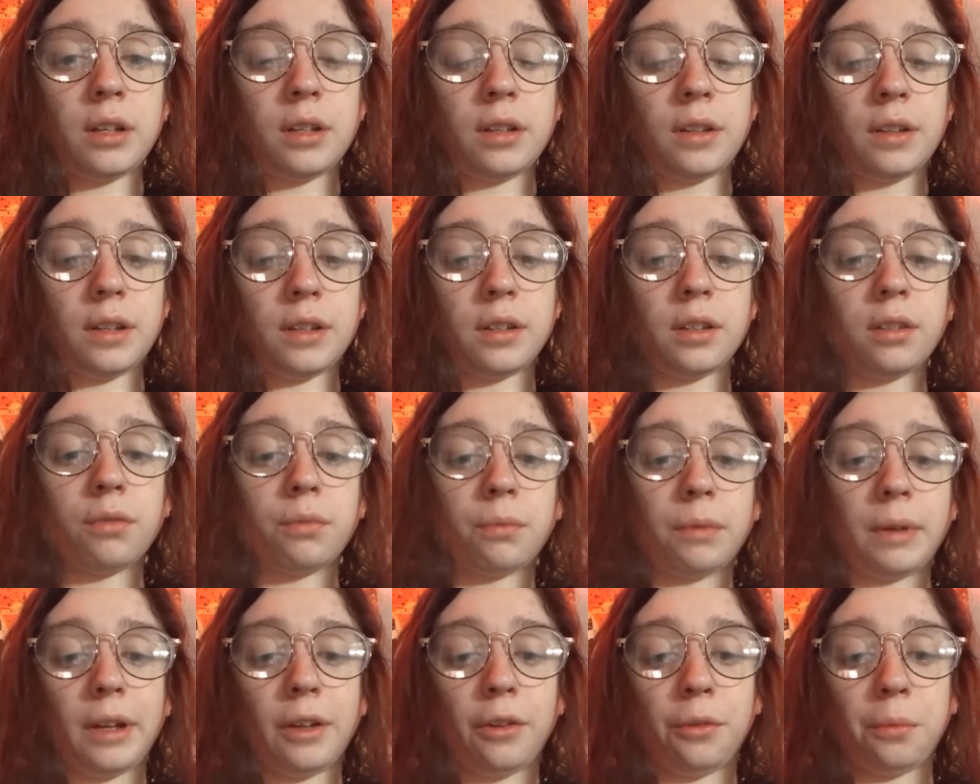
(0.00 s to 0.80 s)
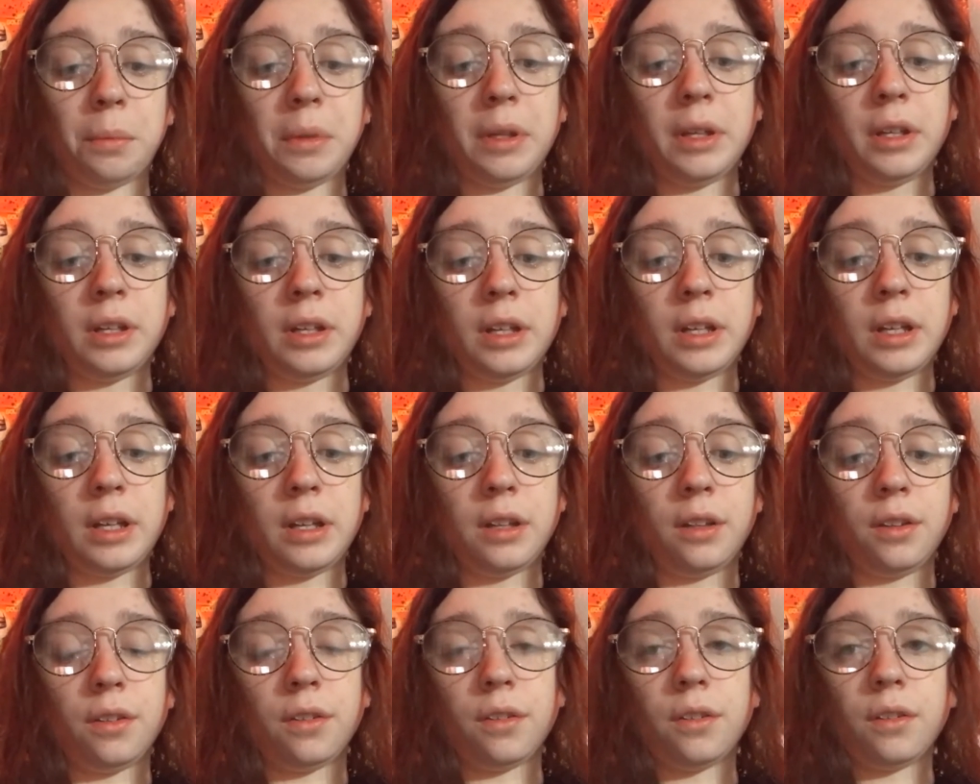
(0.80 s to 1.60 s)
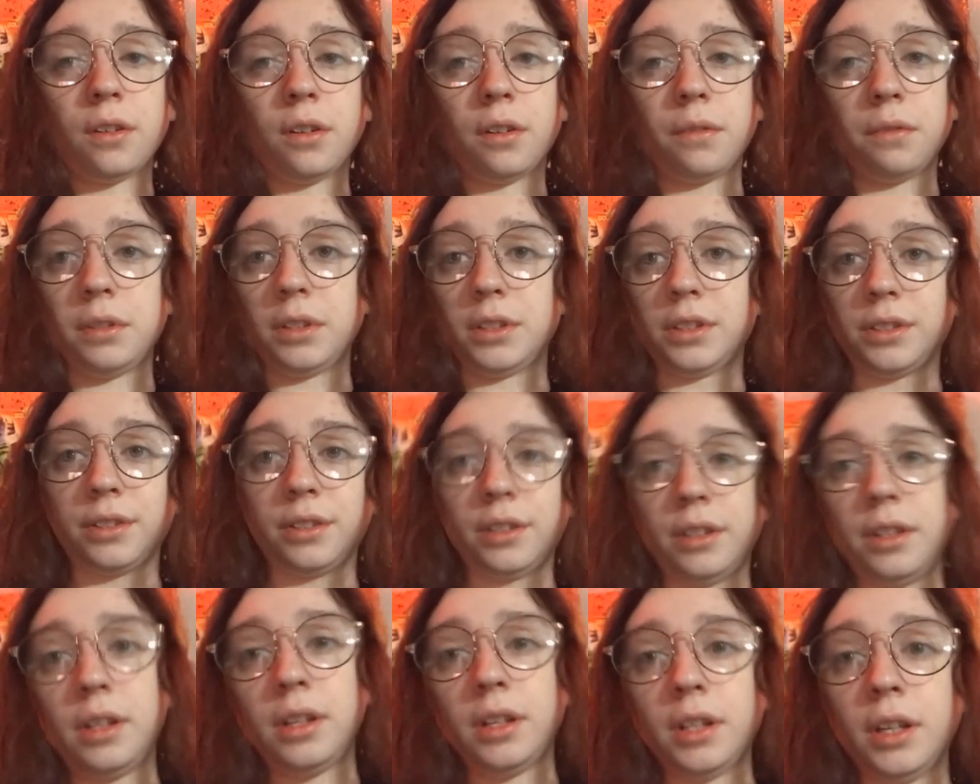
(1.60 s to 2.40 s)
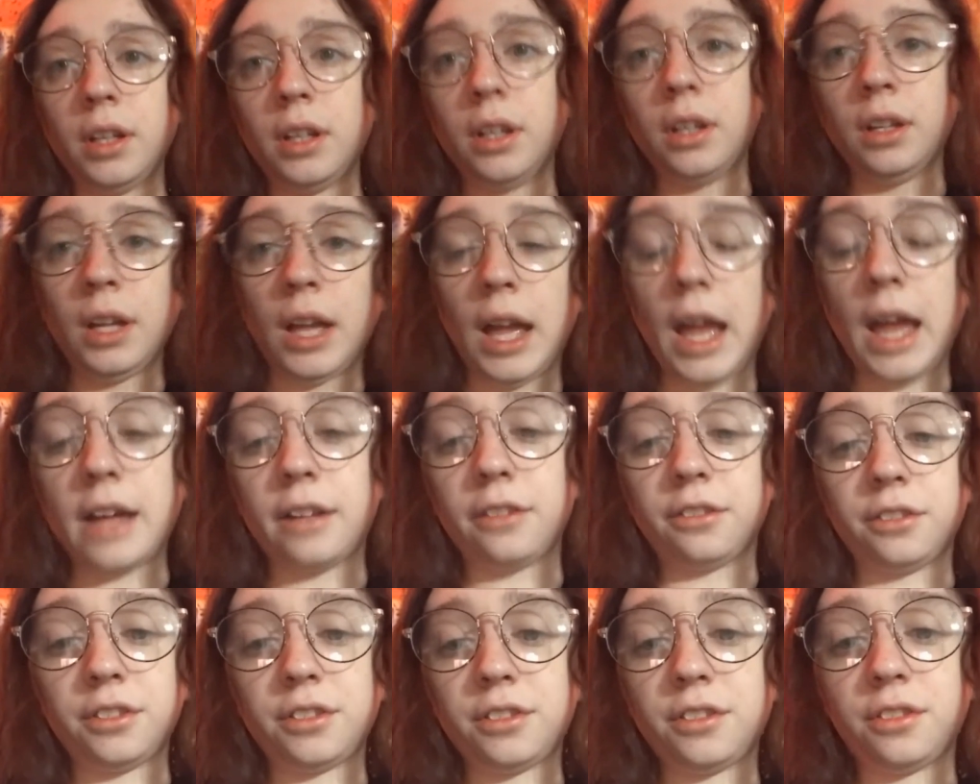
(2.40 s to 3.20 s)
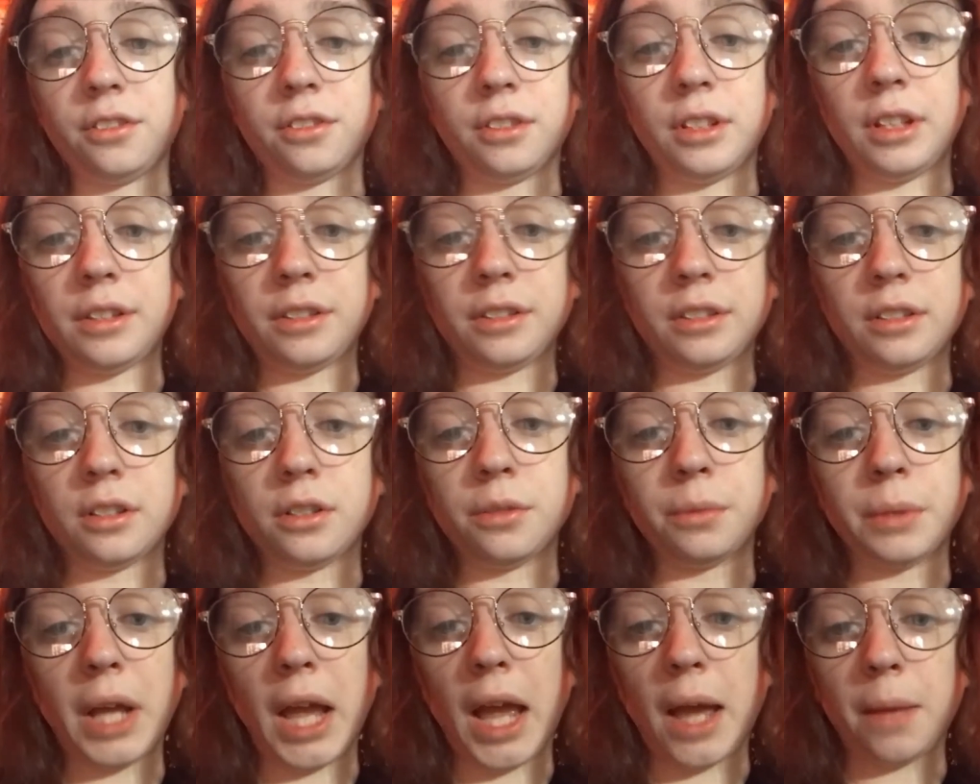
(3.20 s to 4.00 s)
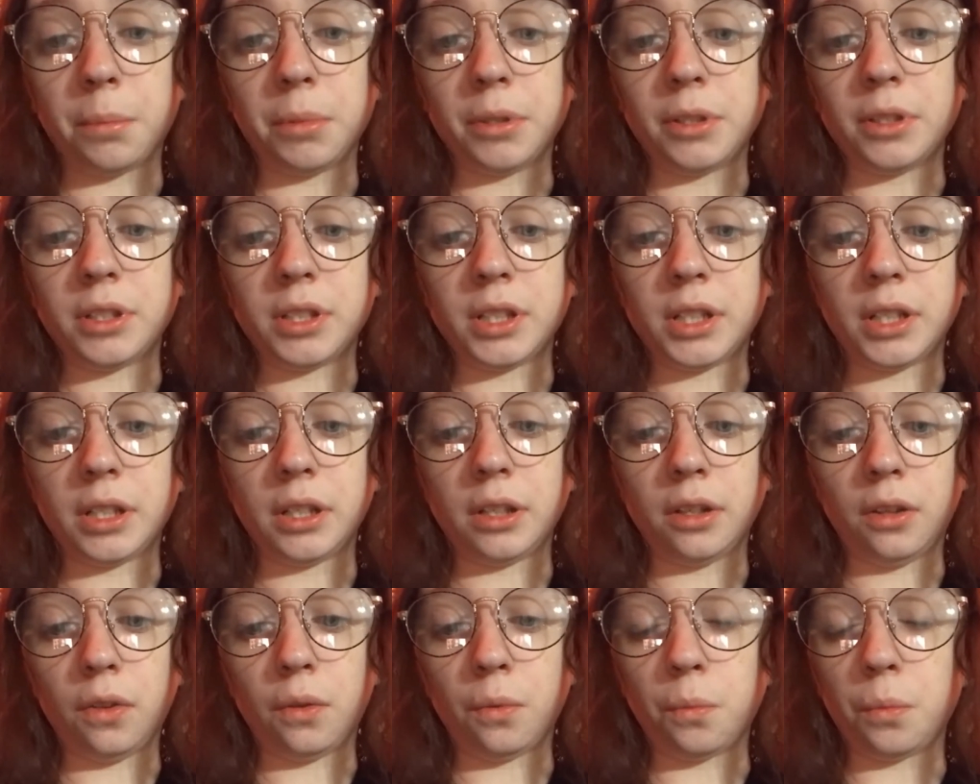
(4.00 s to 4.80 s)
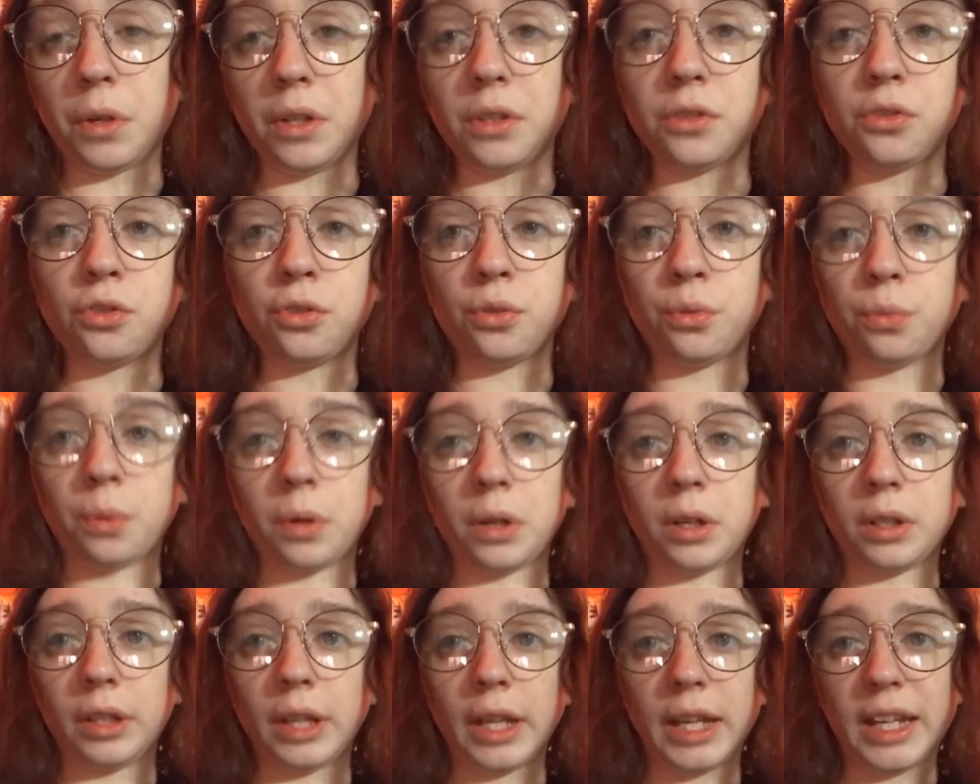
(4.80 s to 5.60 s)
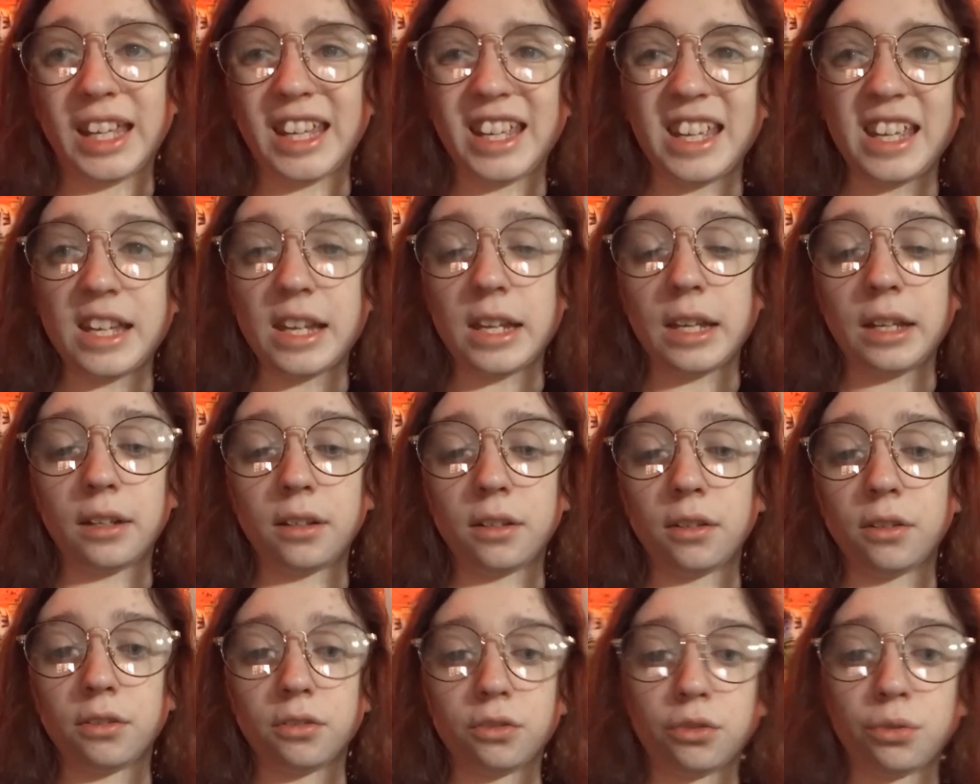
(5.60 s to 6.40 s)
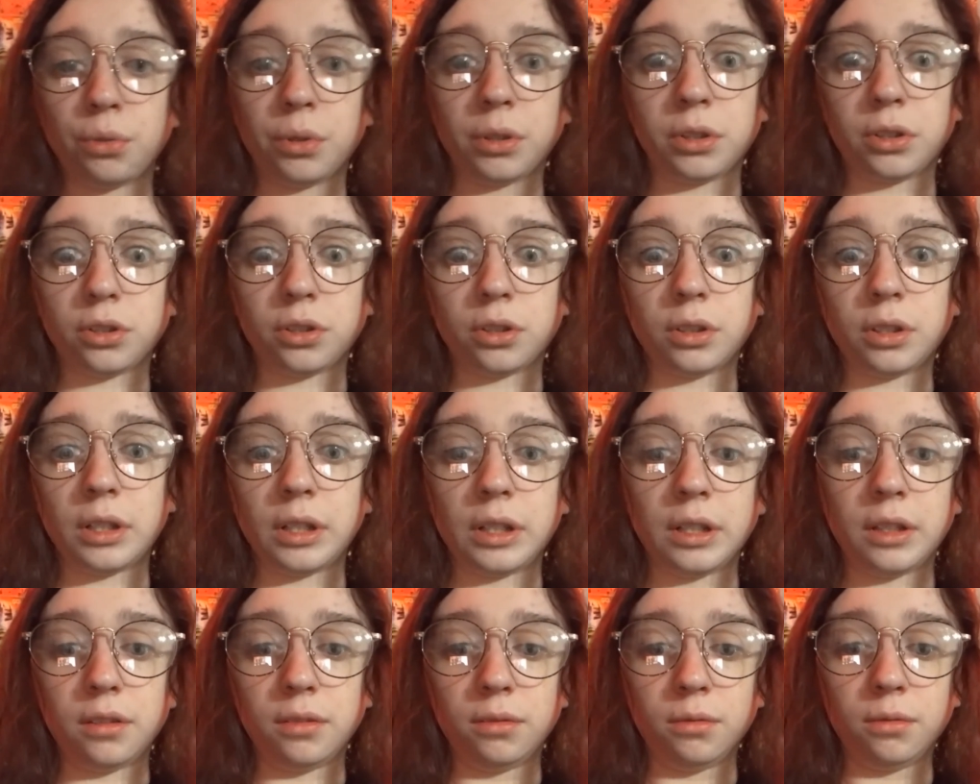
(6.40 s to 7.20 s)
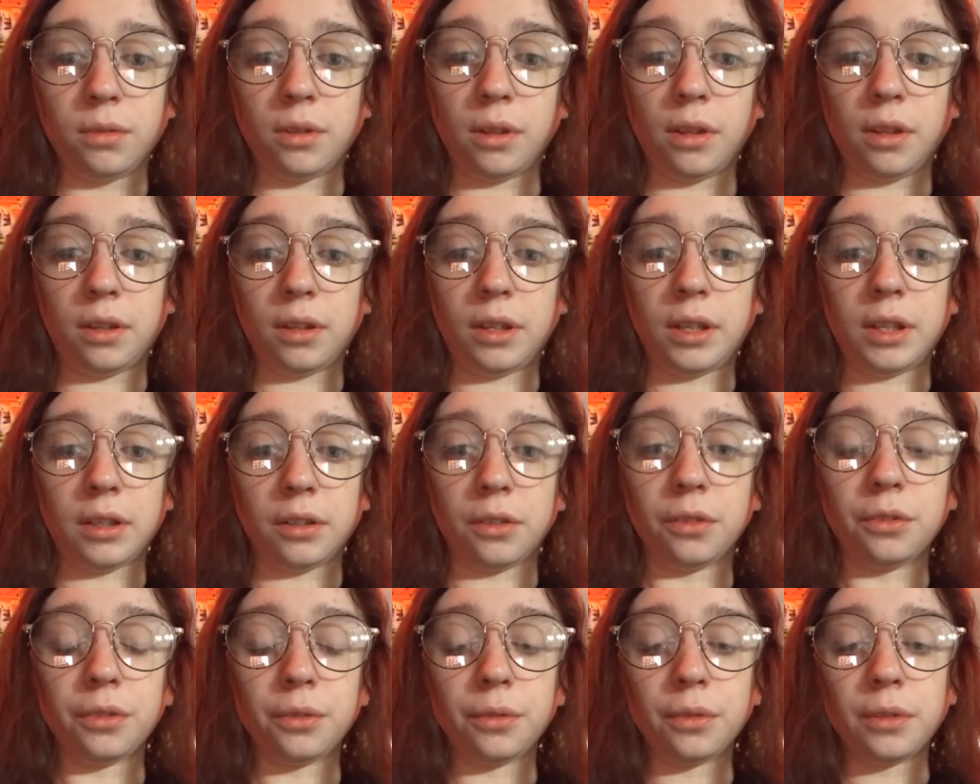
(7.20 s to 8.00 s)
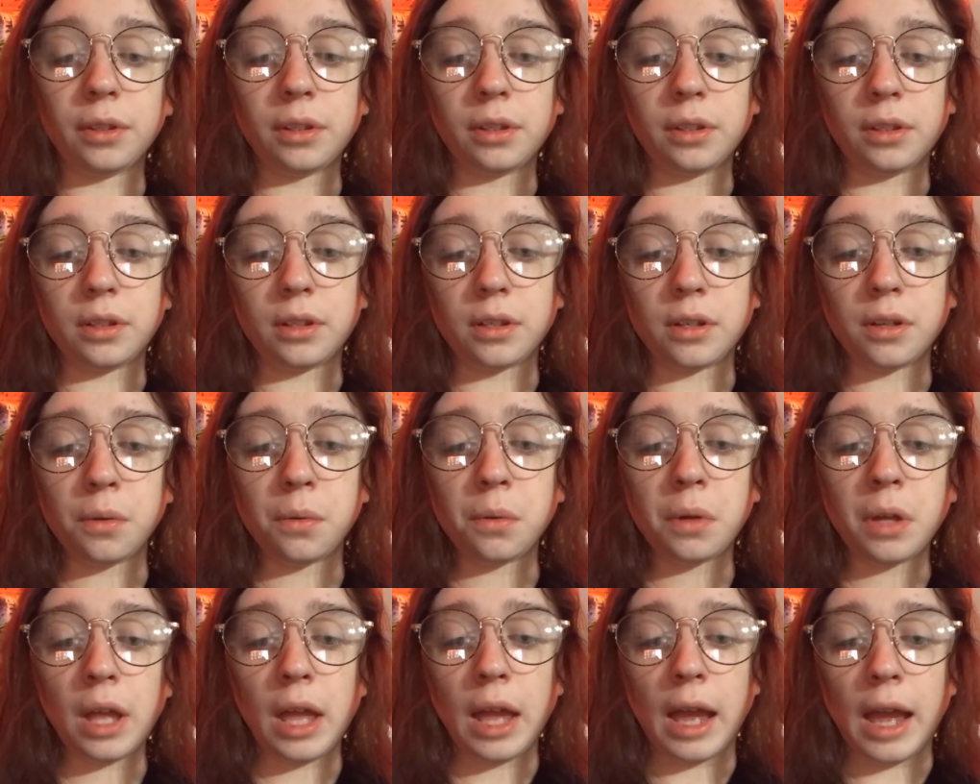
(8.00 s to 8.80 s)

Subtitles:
this realm, and obviously Alastor doesn't know what happened to the ones who weren't, like, eaten or tortured and killed, you know?